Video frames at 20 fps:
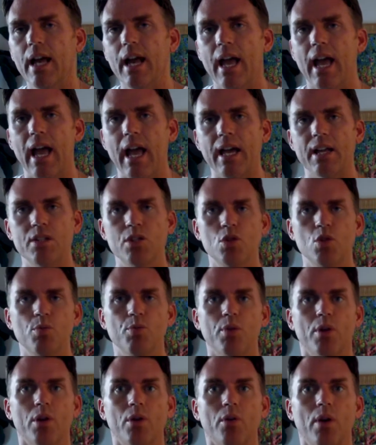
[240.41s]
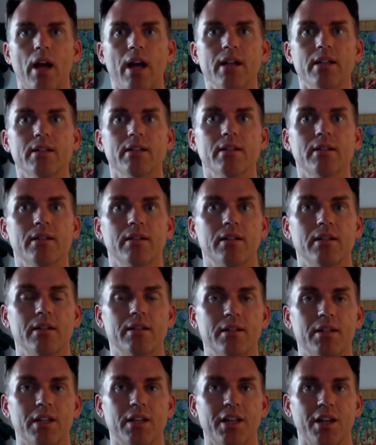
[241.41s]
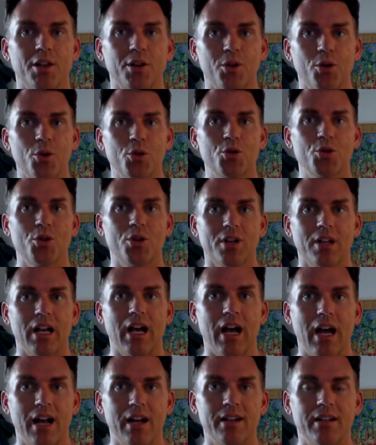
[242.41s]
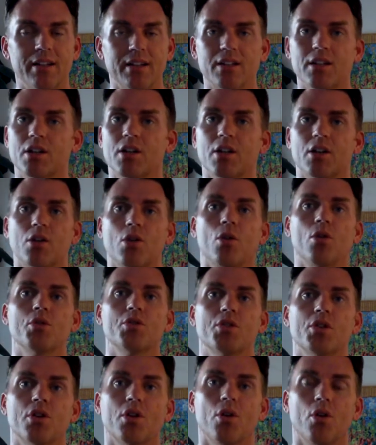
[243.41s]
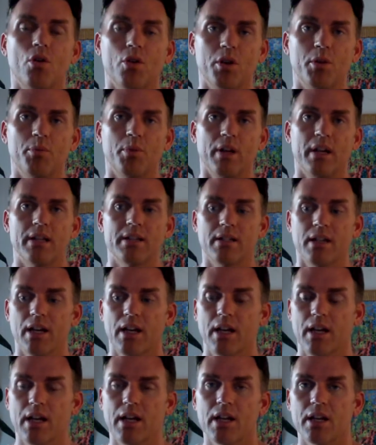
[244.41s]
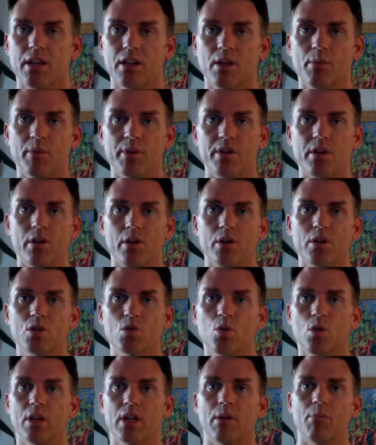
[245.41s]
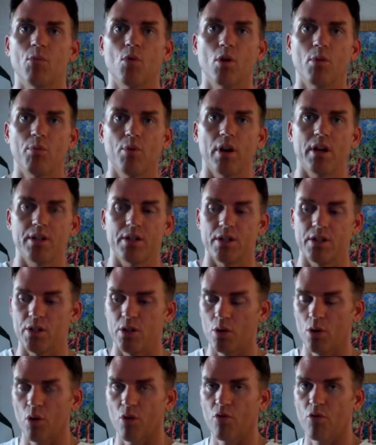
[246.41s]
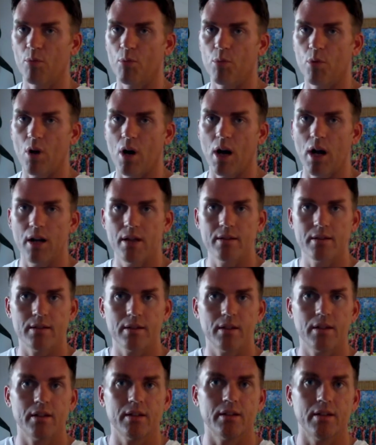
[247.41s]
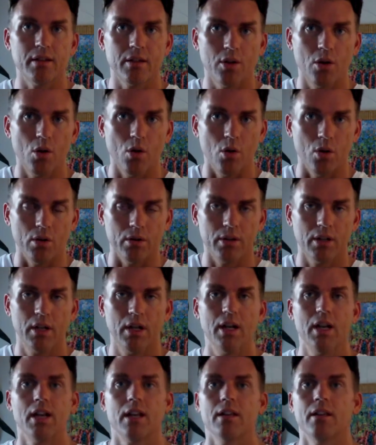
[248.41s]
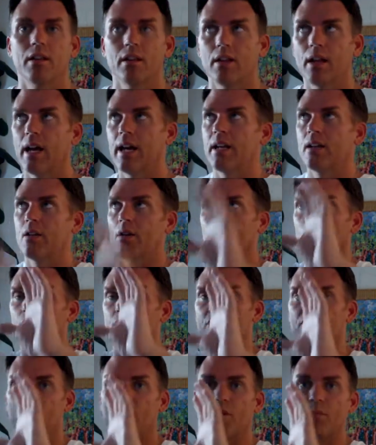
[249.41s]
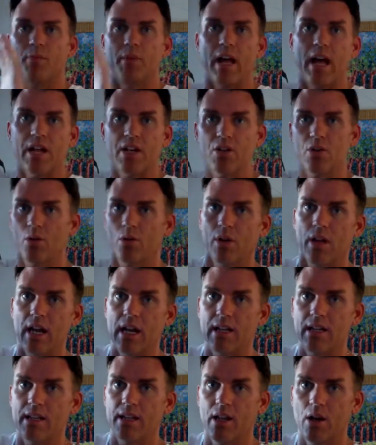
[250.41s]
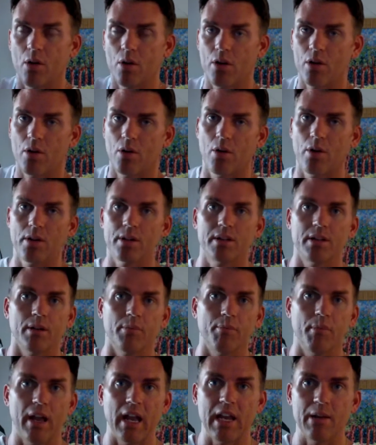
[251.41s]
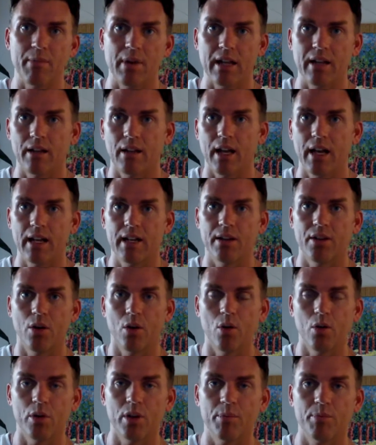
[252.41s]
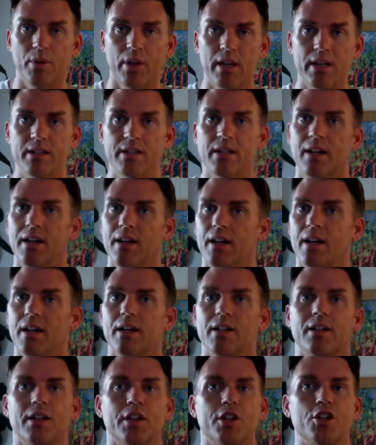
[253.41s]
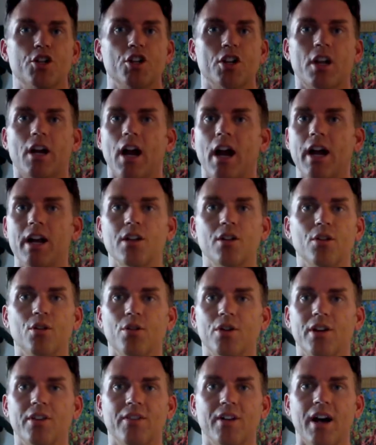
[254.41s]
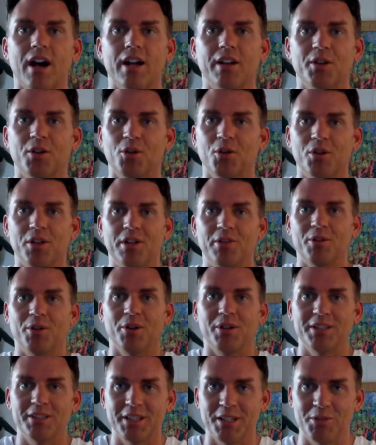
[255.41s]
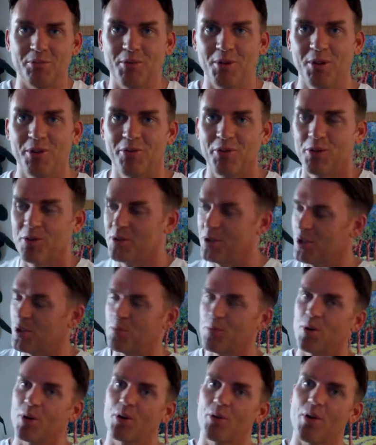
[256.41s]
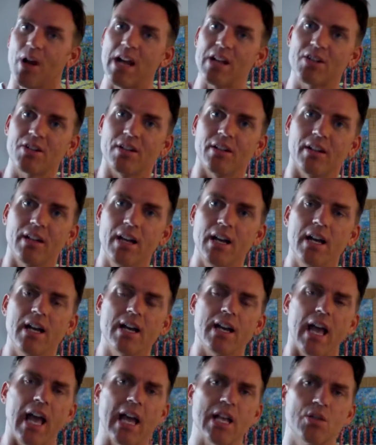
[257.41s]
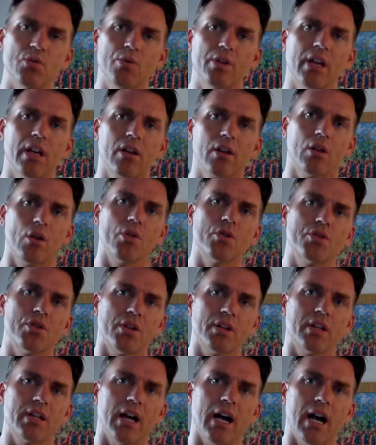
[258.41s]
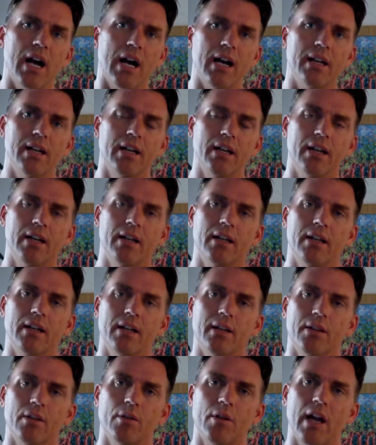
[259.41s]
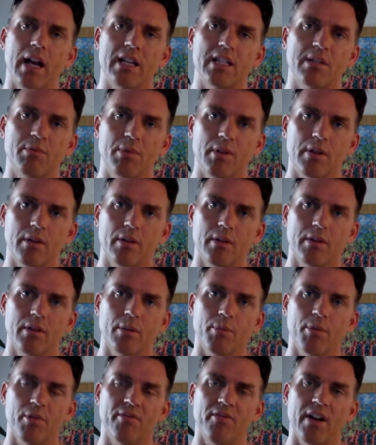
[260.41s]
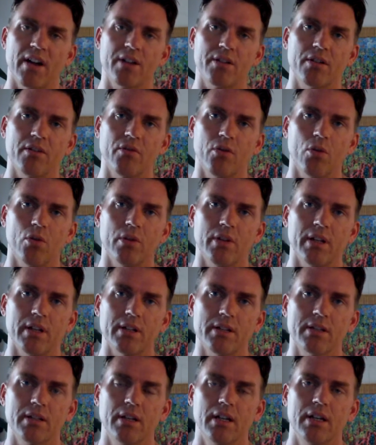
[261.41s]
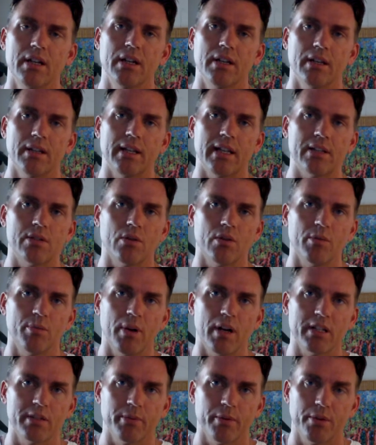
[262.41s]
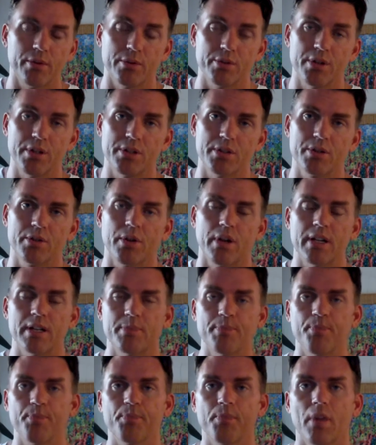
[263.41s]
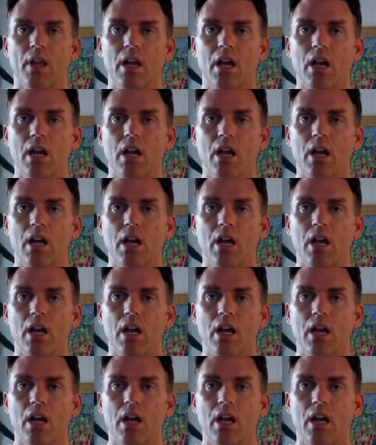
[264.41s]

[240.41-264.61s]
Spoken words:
As you progress to get closer to God, to get closer to the holy place, the materials will get more precious. You go from bronze to gold. The light goes from natural light in the outer court to man-made light in the holy place to the Shekinah glory of God in the Holy of Holies. That's beautiful. There's this progression. As we get closer to God, there has to be the perfection of holiness. And that's only possible through Jesus Christ.